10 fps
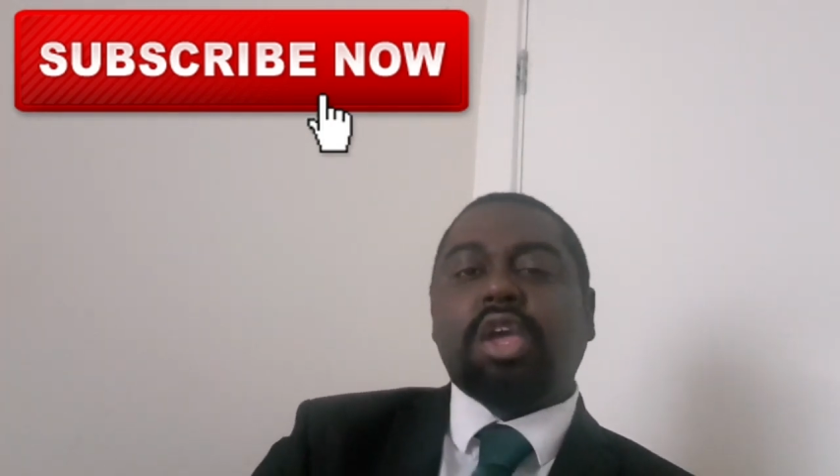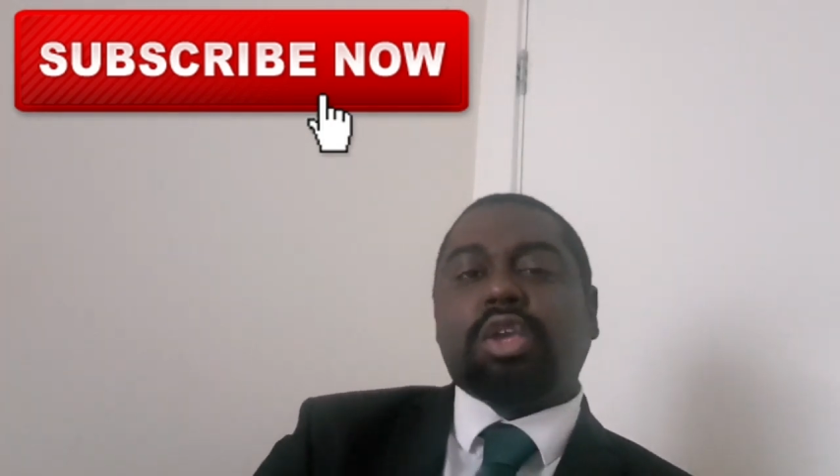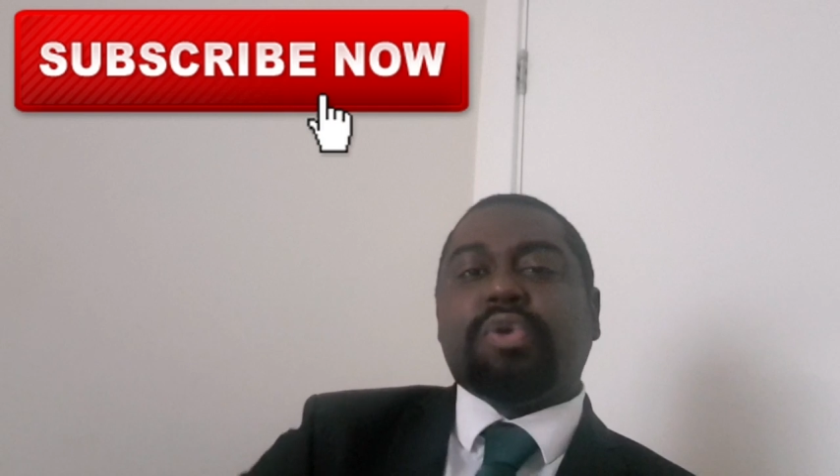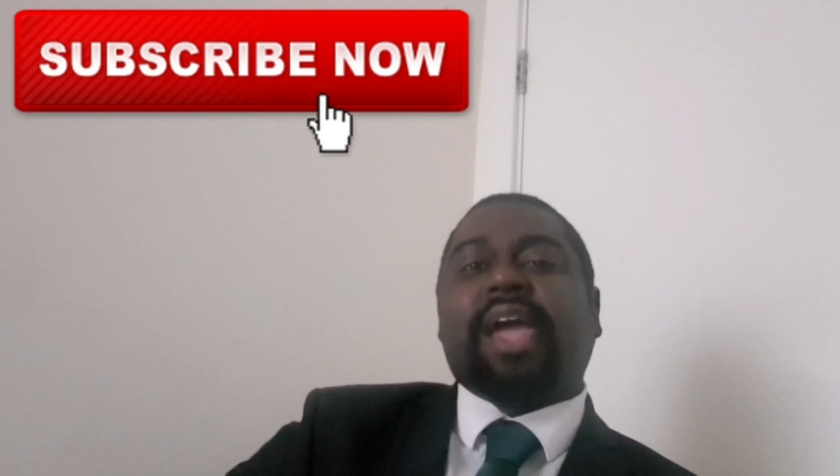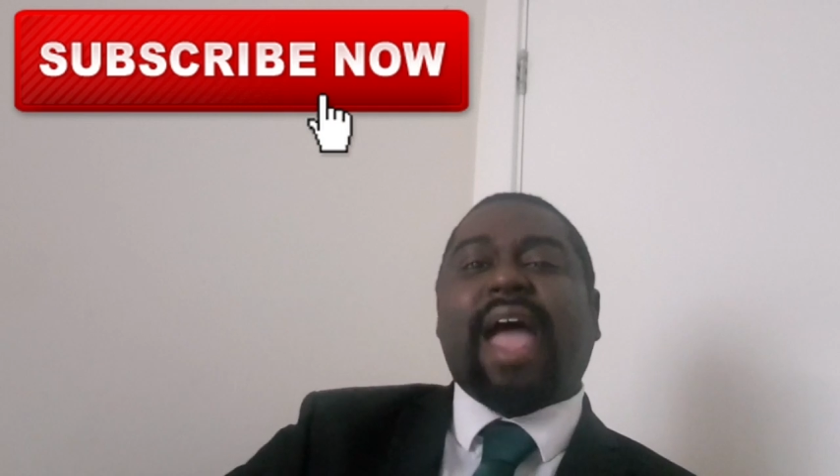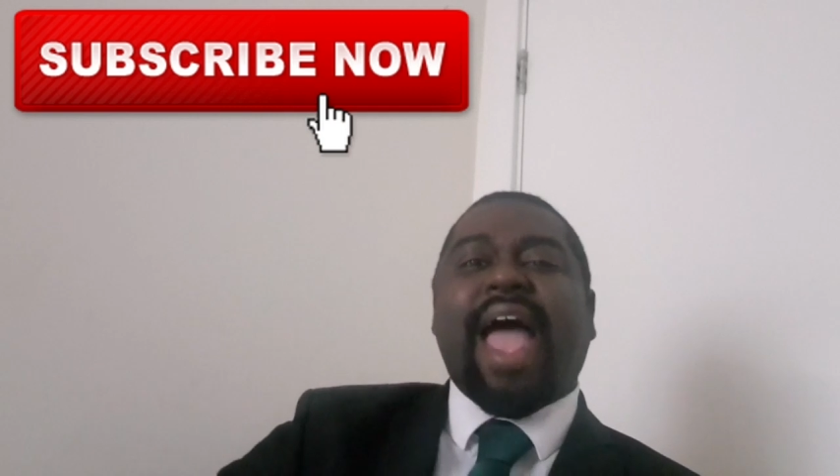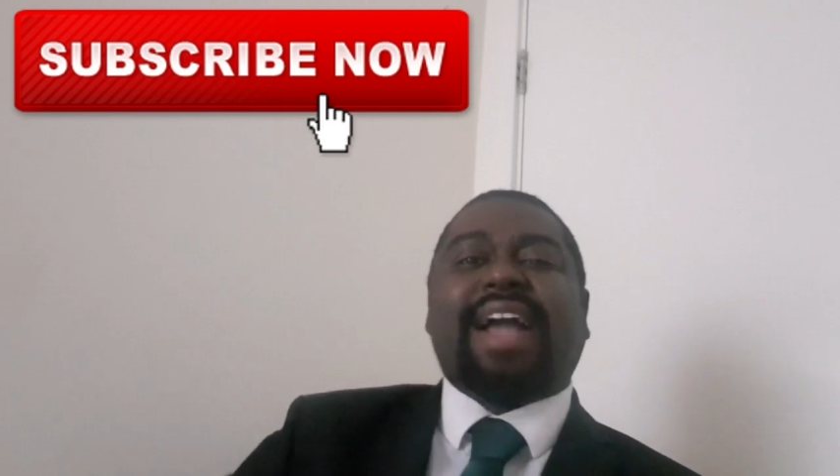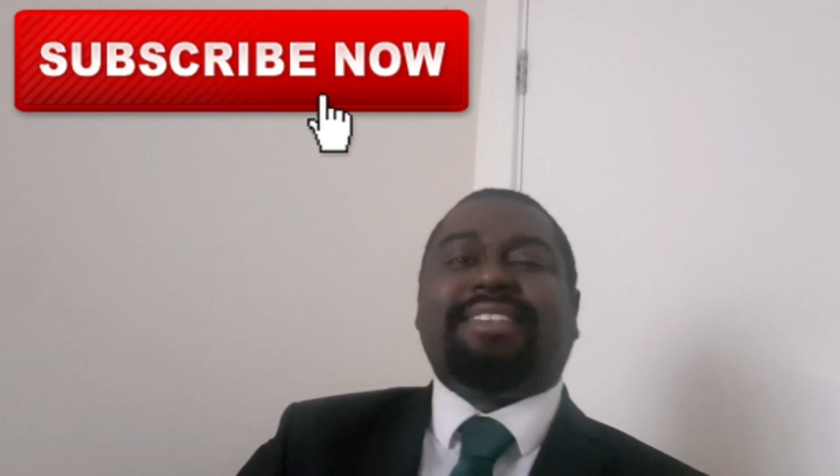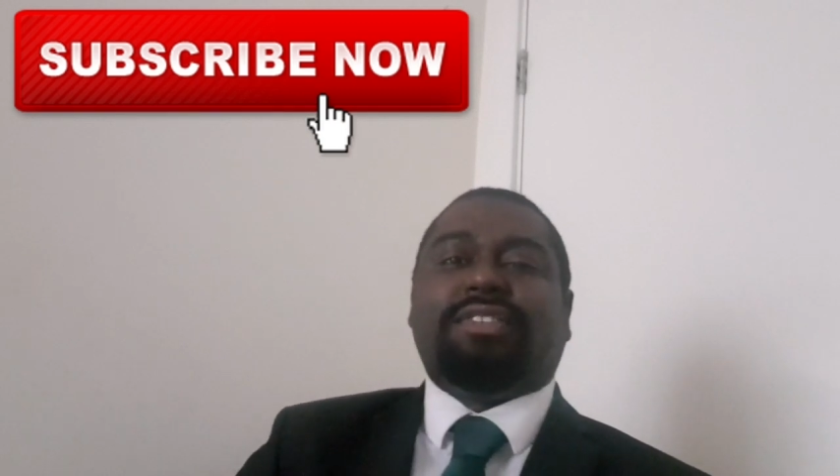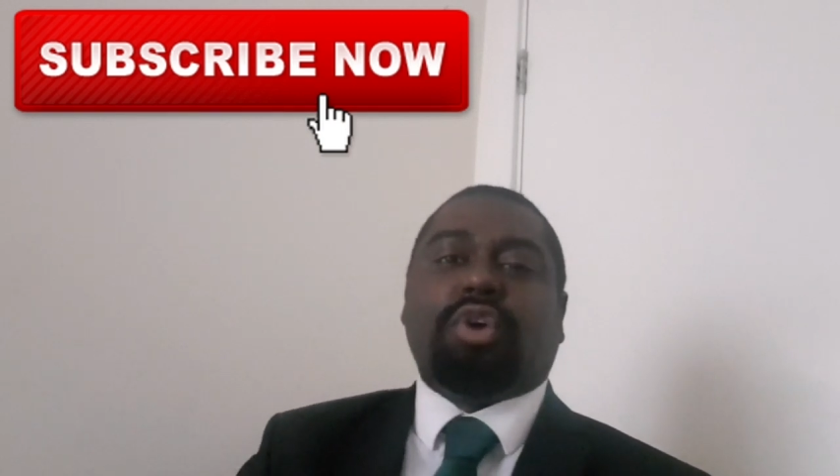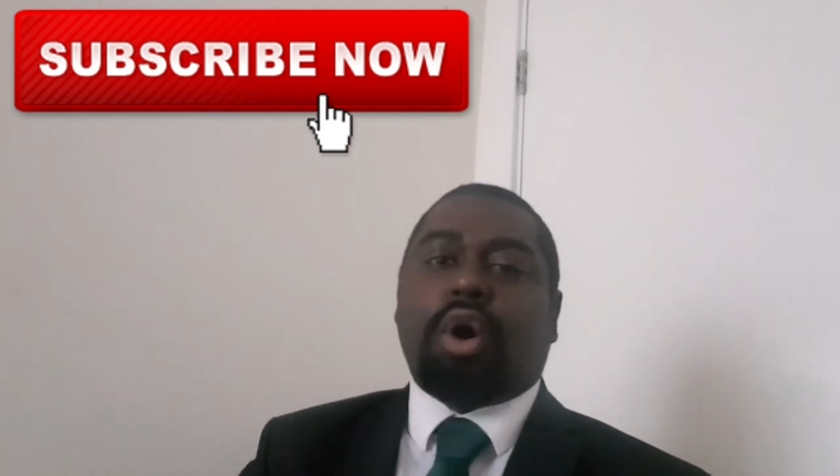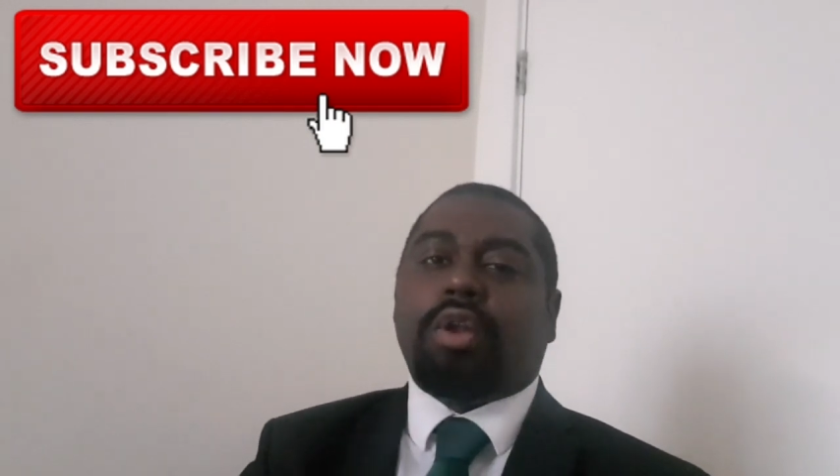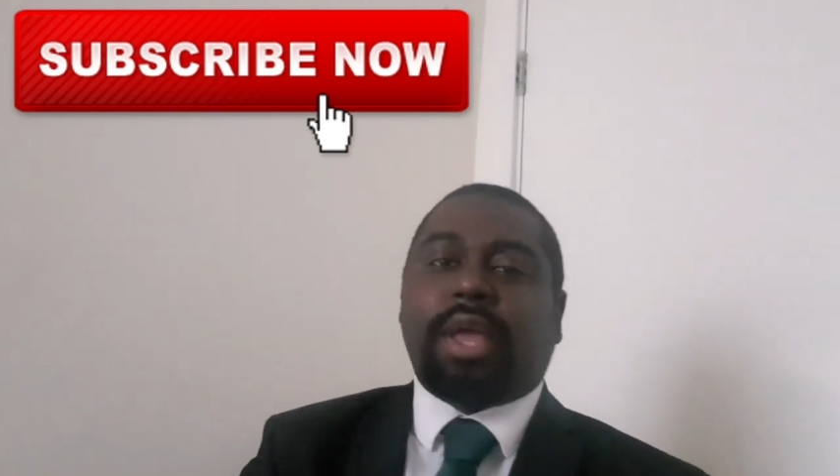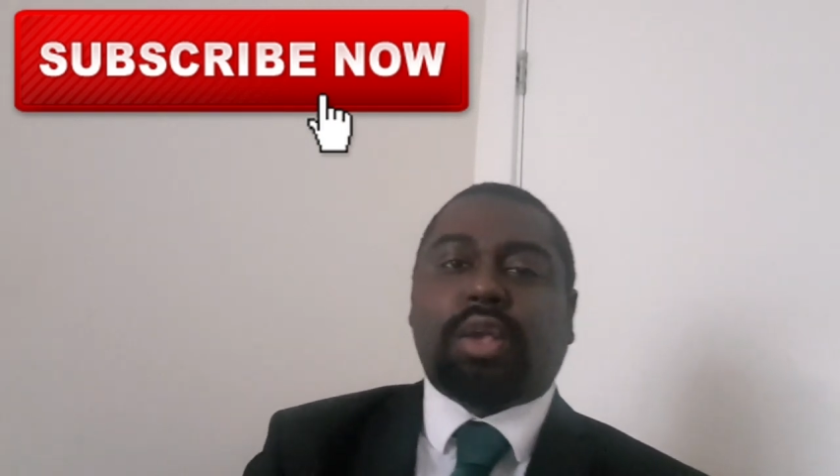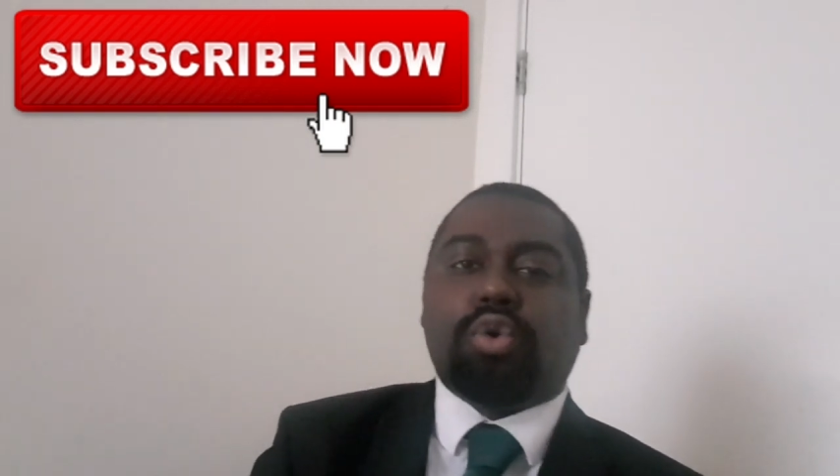you get access to online